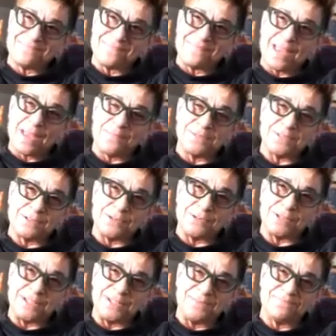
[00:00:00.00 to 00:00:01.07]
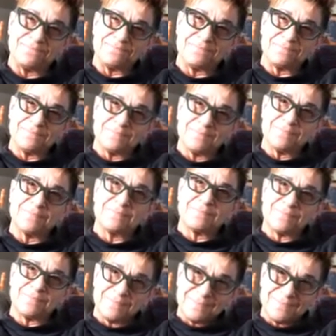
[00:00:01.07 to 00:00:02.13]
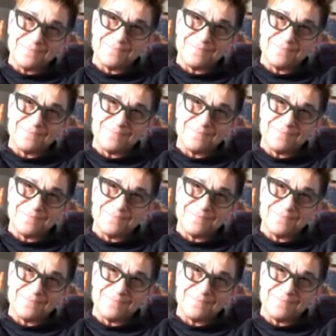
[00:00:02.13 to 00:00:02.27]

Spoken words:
it's something that I've enjoyed, and you were